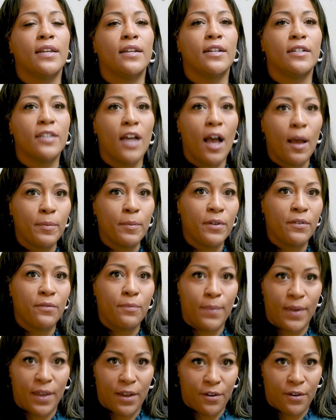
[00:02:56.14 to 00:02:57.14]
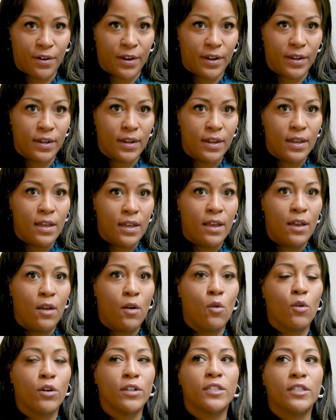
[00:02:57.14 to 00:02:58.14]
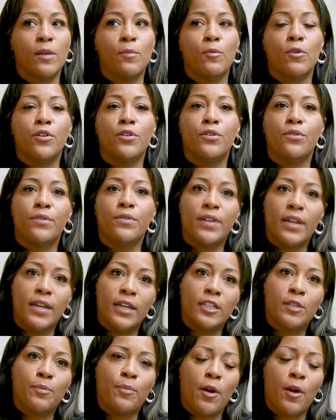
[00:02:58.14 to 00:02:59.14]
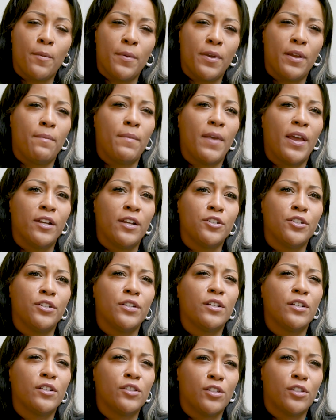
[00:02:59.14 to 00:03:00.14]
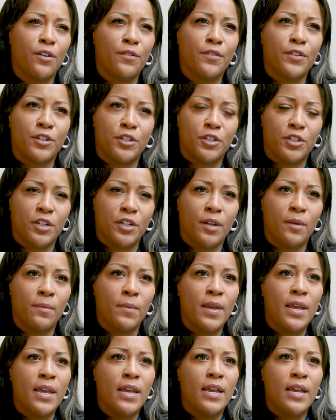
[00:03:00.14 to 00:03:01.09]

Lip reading: An adoptive parent or someone who gets permanent managing conservatorship